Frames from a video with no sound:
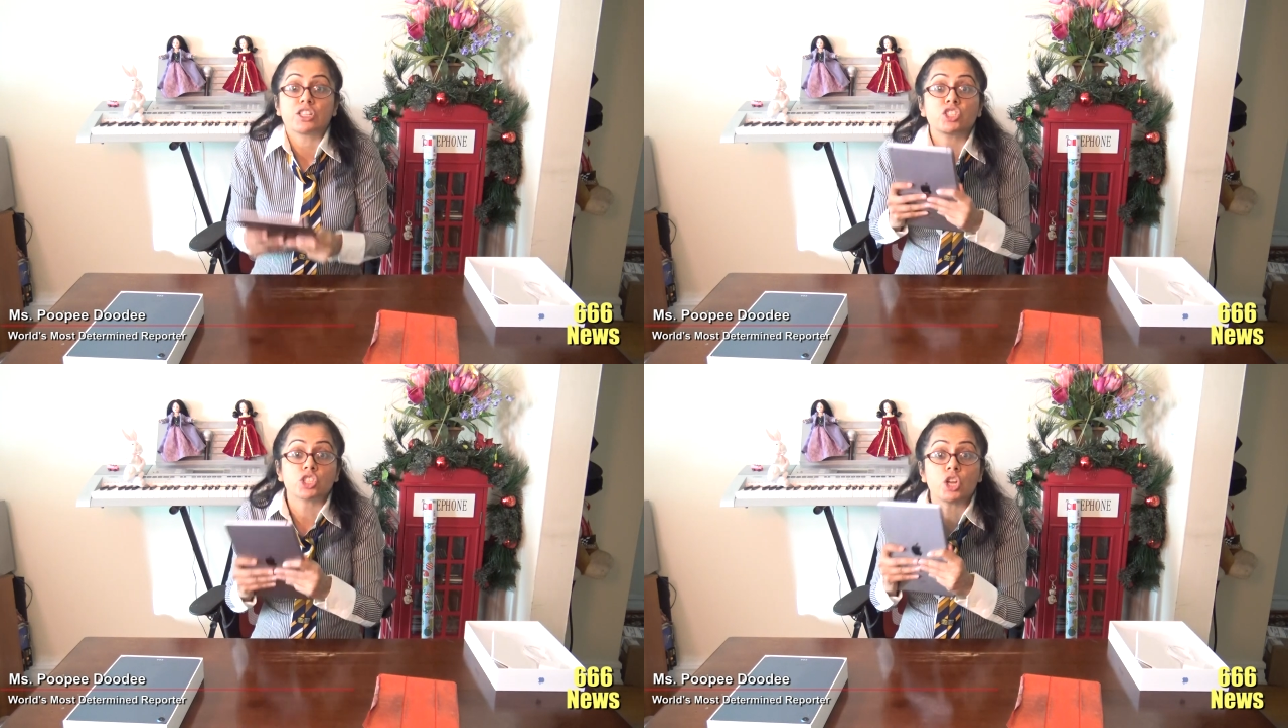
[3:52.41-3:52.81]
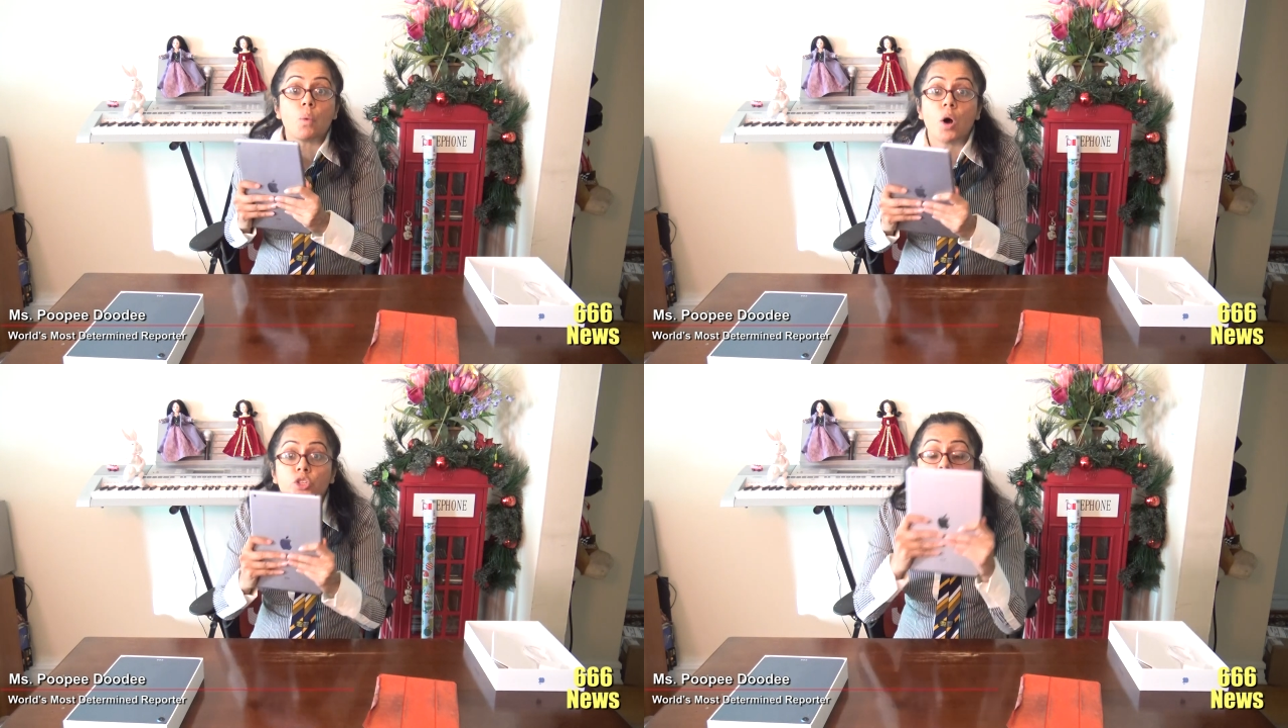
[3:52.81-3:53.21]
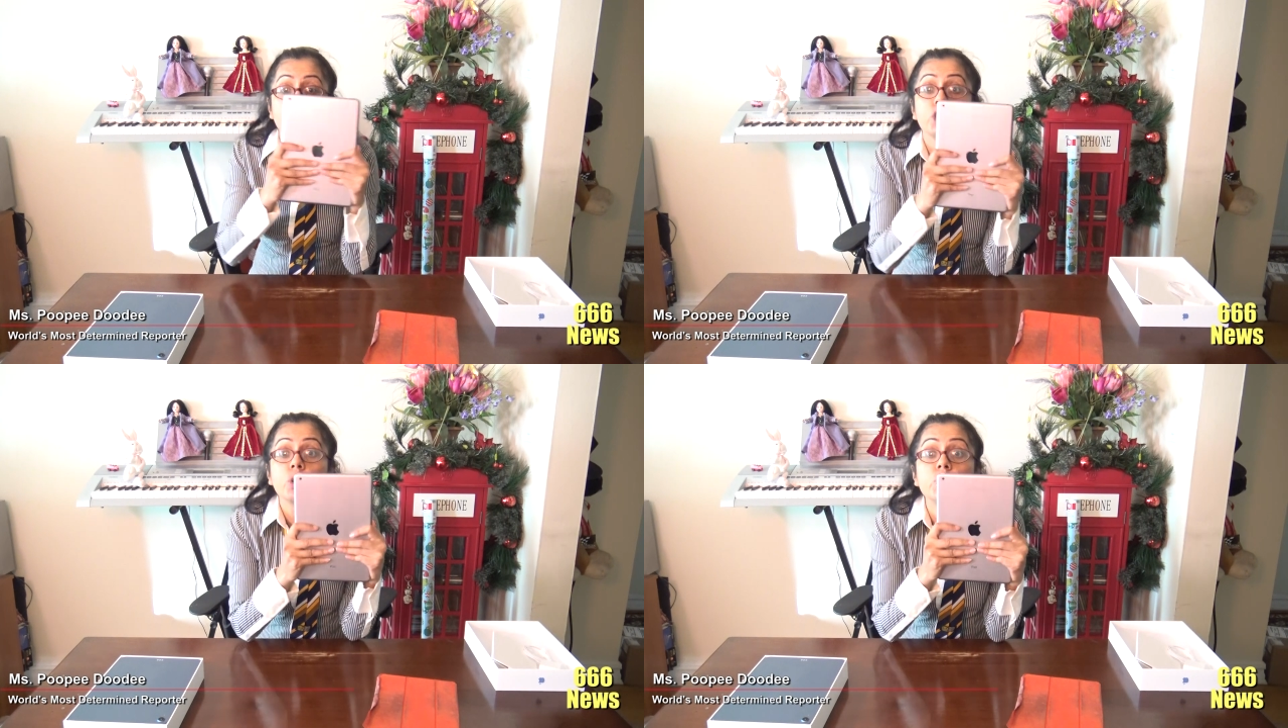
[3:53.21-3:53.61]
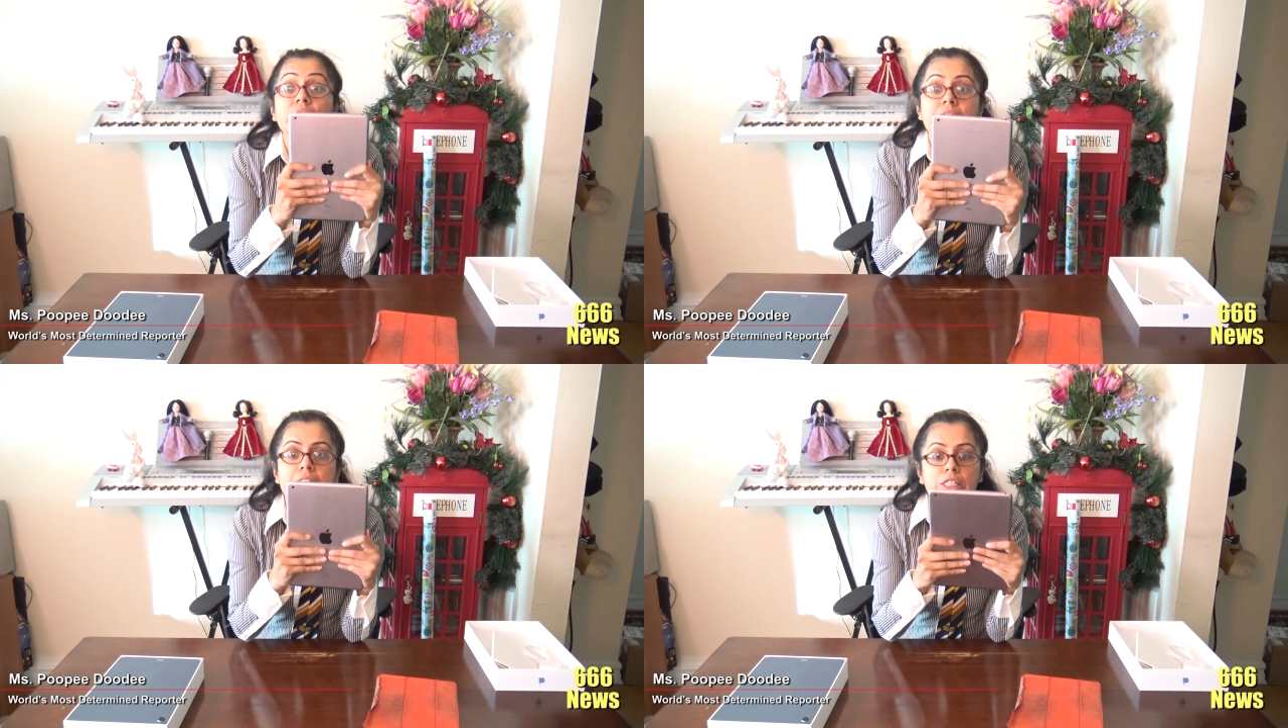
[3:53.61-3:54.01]
They just don't want you to
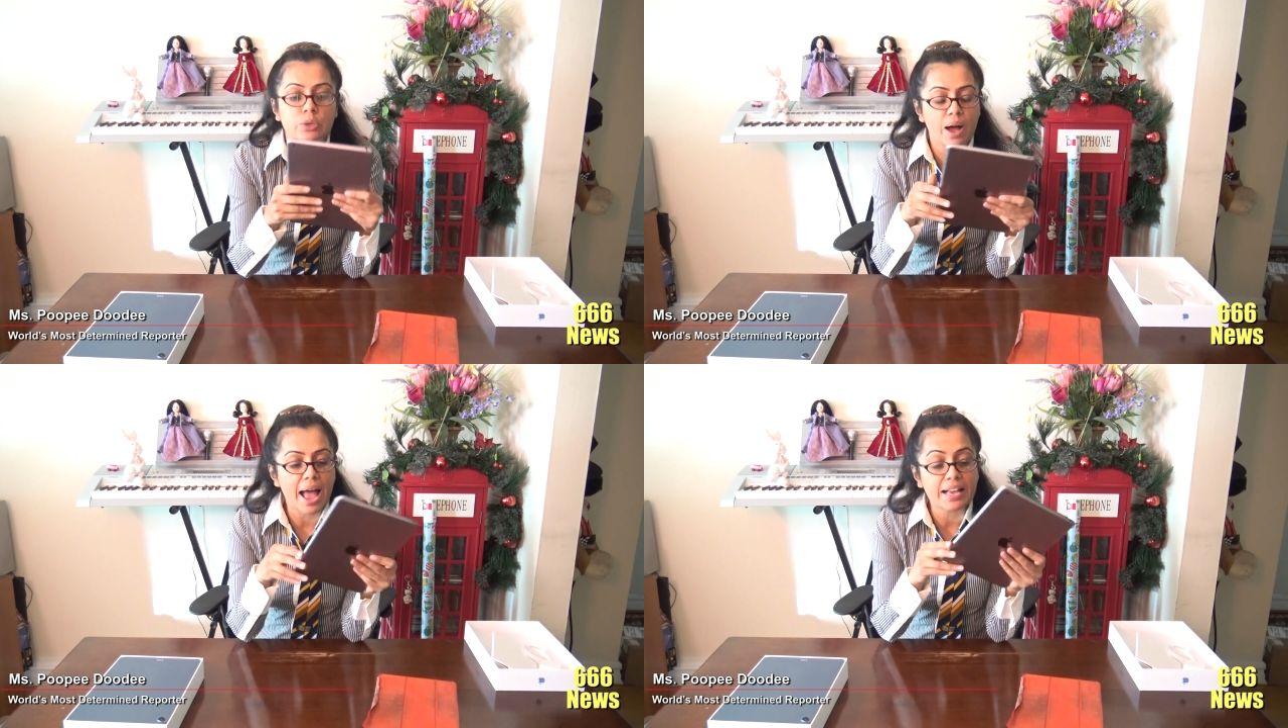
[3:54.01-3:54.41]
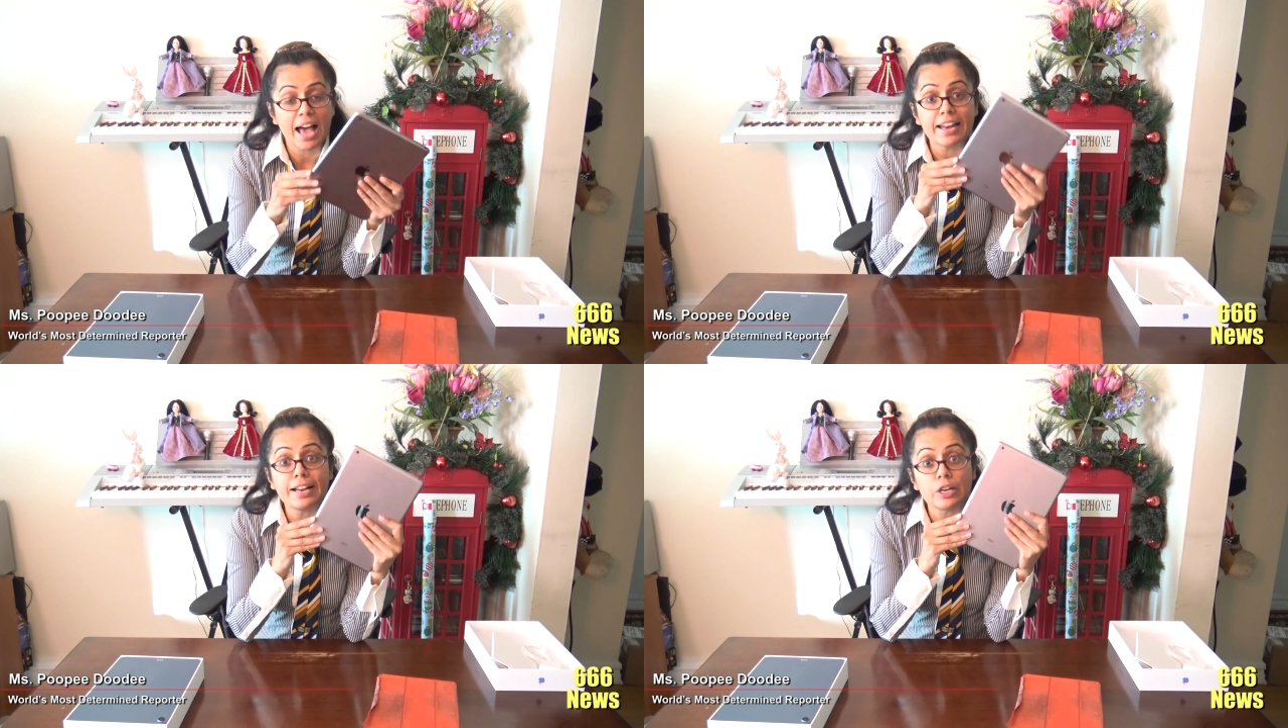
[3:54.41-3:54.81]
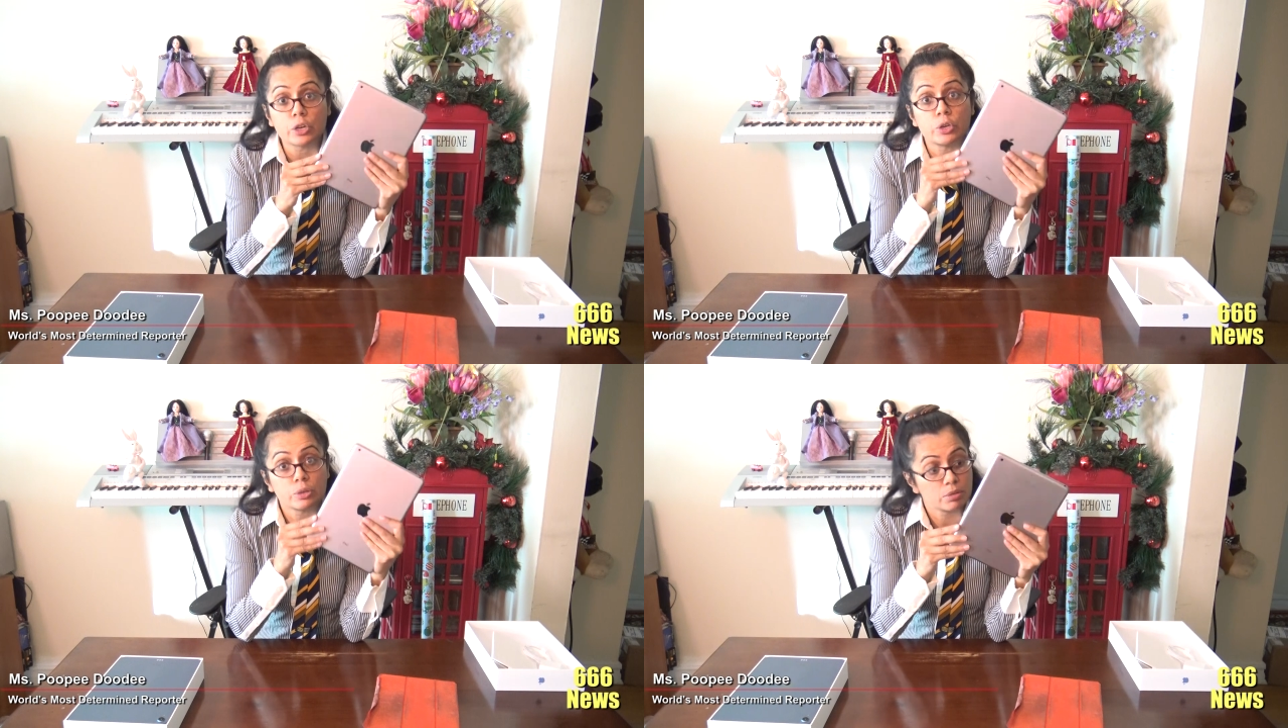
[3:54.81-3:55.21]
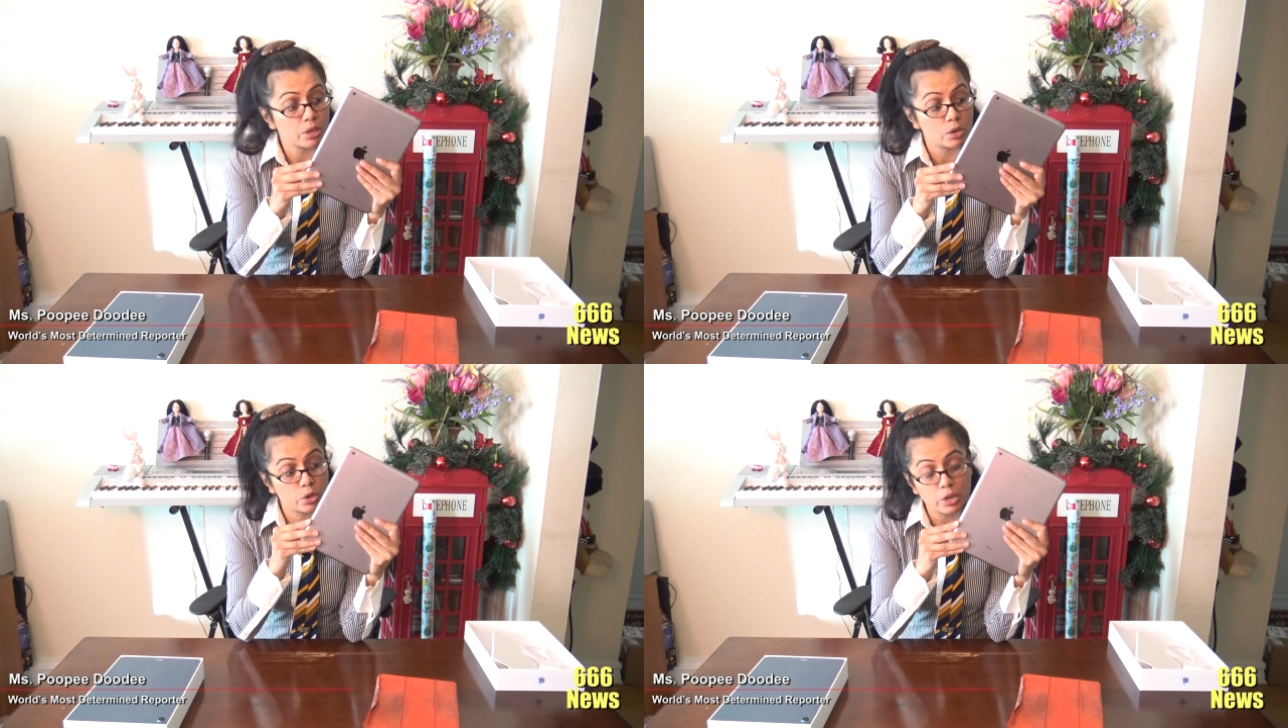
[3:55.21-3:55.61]
use this. So I got in
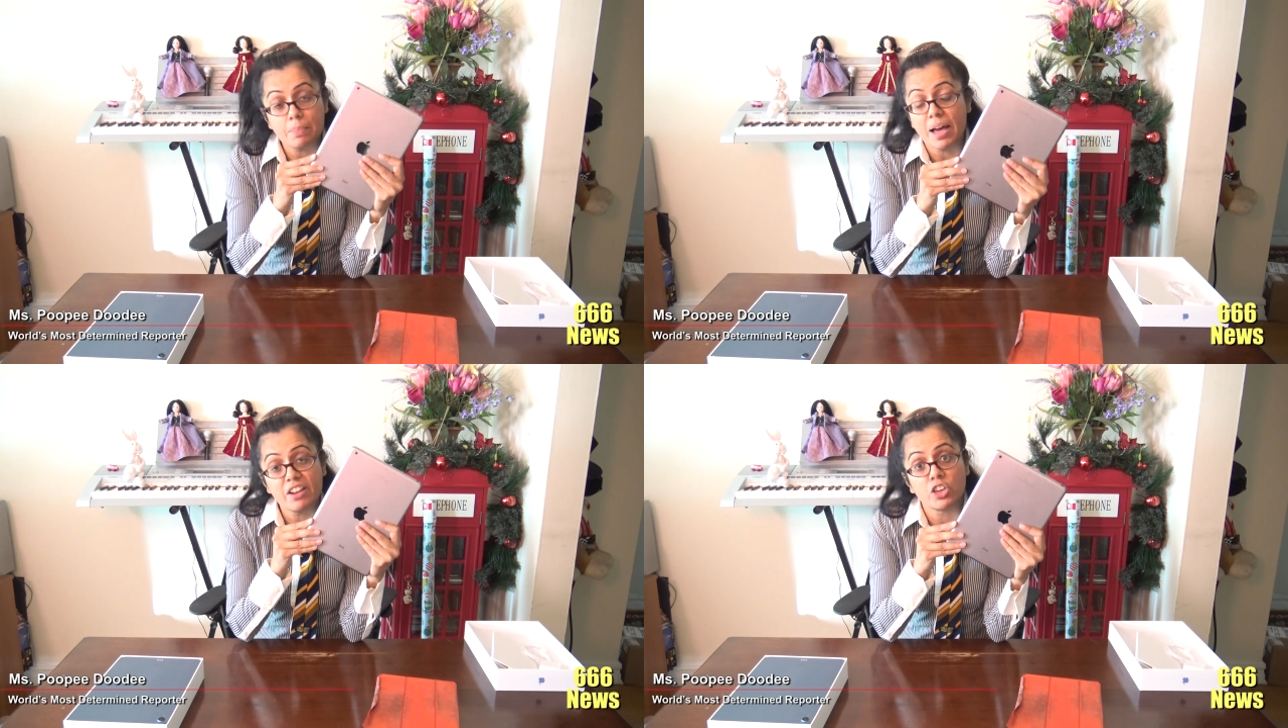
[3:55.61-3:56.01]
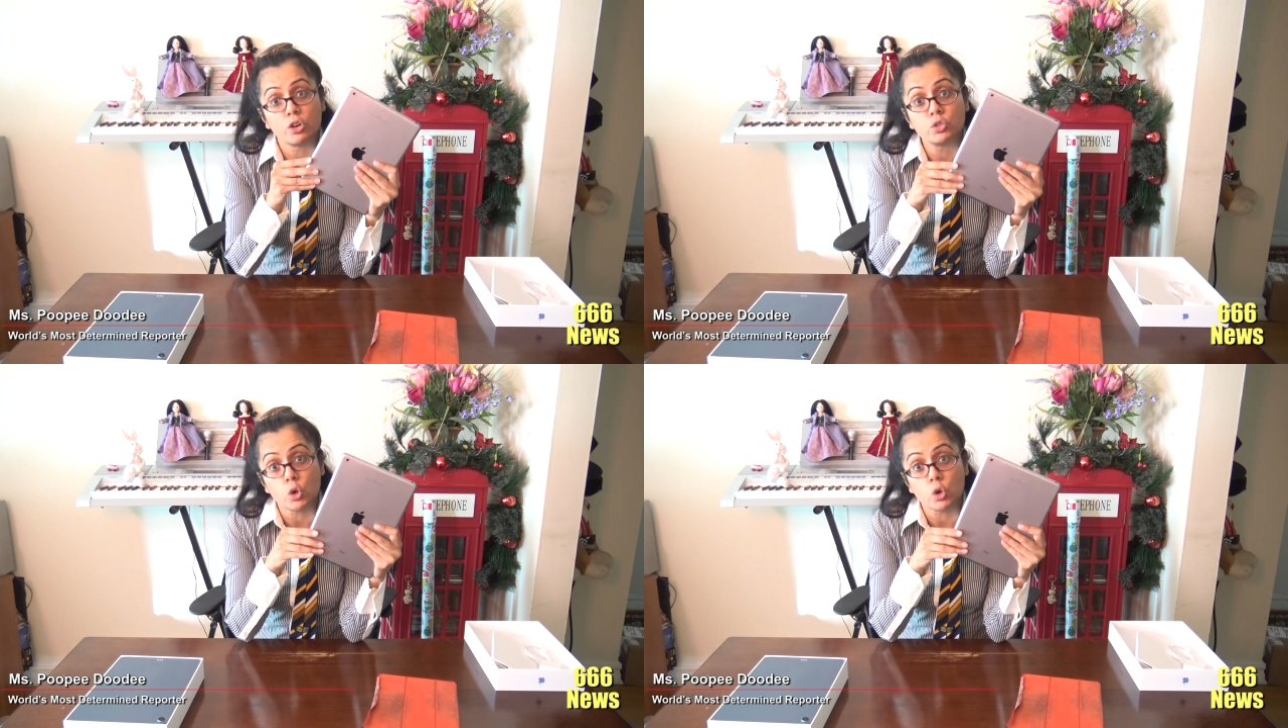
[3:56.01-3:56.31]
a good amount of years,